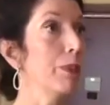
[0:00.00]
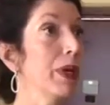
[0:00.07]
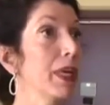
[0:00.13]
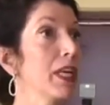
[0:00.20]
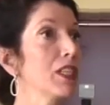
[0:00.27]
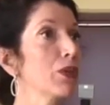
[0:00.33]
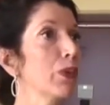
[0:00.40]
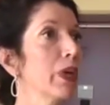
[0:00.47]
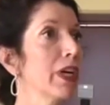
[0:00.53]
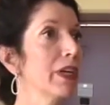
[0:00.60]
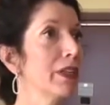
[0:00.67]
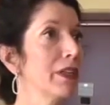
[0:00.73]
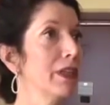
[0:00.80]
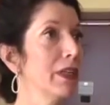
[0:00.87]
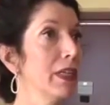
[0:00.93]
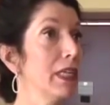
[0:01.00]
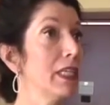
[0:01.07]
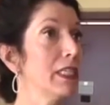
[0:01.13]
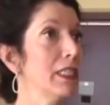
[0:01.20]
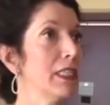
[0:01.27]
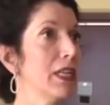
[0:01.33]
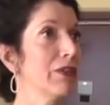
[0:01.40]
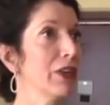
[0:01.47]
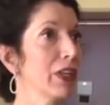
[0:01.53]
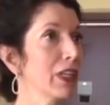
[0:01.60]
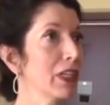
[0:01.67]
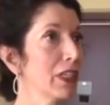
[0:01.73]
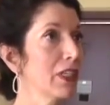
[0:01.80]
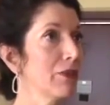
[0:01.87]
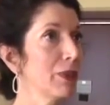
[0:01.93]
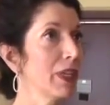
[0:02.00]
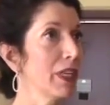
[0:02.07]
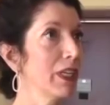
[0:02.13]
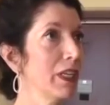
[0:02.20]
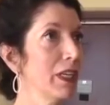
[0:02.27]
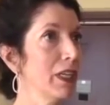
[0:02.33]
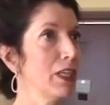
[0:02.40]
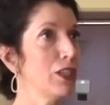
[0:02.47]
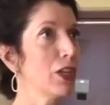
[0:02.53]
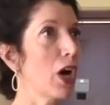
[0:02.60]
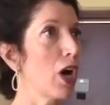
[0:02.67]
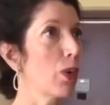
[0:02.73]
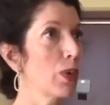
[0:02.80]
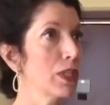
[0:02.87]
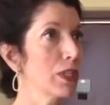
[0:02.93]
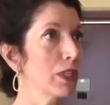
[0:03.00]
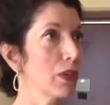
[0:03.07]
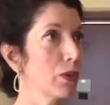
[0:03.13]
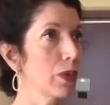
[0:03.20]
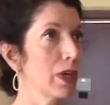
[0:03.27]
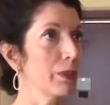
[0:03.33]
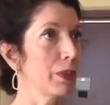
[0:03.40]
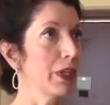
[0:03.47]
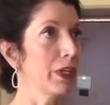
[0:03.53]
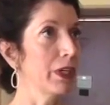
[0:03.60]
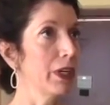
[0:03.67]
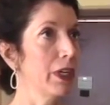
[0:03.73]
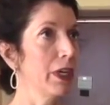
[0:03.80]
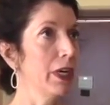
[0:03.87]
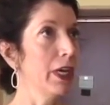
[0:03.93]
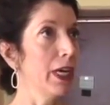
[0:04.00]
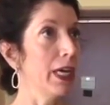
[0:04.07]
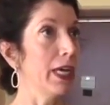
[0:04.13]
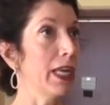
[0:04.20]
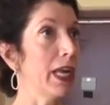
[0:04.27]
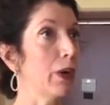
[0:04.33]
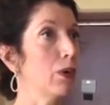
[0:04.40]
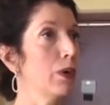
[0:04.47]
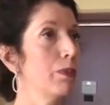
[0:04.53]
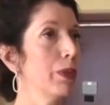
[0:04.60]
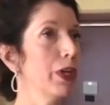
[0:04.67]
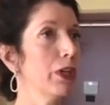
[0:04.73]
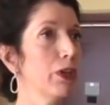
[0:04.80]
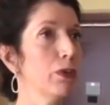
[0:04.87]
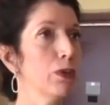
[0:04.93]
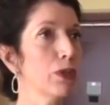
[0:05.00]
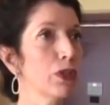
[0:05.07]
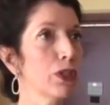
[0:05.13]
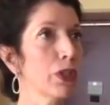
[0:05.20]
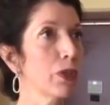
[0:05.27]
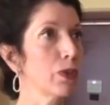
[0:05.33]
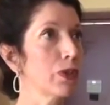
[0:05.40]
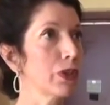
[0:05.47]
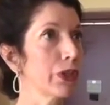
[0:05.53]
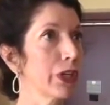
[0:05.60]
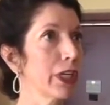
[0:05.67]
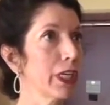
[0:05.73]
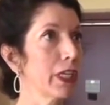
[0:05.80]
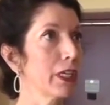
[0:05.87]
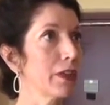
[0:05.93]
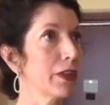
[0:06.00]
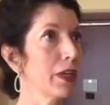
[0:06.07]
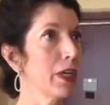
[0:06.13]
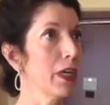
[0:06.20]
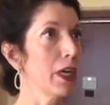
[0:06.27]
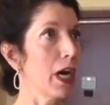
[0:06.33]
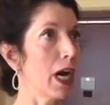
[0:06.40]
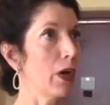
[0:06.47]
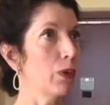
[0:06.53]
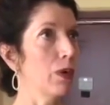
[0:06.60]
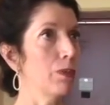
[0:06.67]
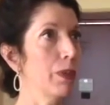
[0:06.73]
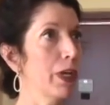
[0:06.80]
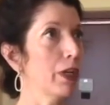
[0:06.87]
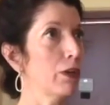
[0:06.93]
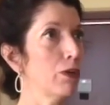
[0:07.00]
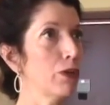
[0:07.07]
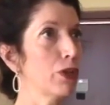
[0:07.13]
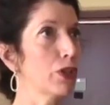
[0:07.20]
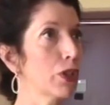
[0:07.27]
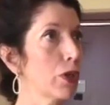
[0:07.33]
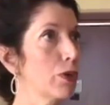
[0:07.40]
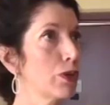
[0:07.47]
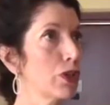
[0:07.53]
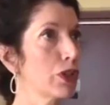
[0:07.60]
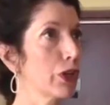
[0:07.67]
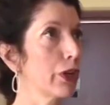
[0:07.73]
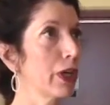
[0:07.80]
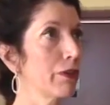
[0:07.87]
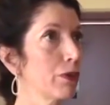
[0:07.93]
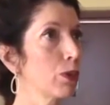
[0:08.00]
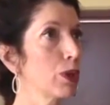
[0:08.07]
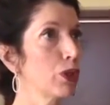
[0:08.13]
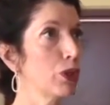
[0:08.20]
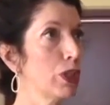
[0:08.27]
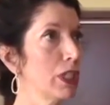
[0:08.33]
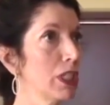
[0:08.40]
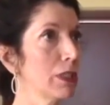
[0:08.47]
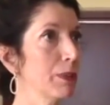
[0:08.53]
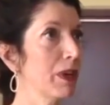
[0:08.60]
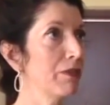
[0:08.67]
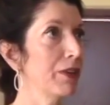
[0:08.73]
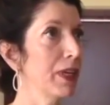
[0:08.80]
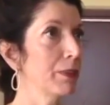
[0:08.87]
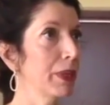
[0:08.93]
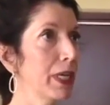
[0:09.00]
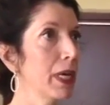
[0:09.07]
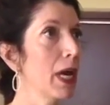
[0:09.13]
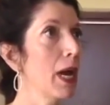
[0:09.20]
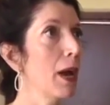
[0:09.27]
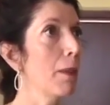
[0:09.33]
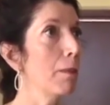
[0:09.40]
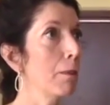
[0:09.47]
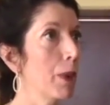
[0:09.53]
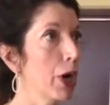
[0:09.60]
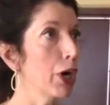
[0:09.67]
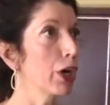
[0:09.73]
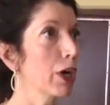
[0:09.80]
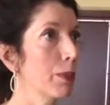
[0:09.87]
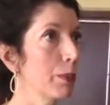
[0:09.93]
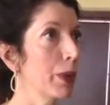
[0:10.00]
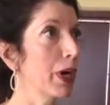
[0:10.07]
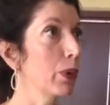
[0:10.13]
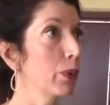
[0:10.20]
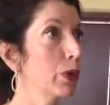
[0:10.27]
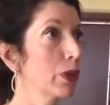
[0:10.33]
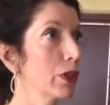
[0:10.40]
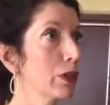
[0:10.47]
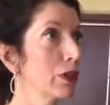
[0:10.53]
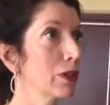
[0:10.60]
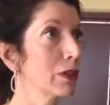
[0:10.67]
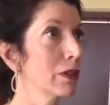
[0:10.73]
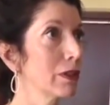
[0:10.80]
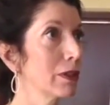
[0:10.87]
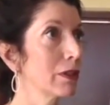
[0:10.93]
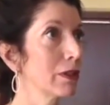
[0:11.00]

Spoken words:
But guess what? He's never gonna leave me. He's always gonna want me. And I will make you so sorry, Edith. I will make you so sorry for what you did to my family. Mark my words.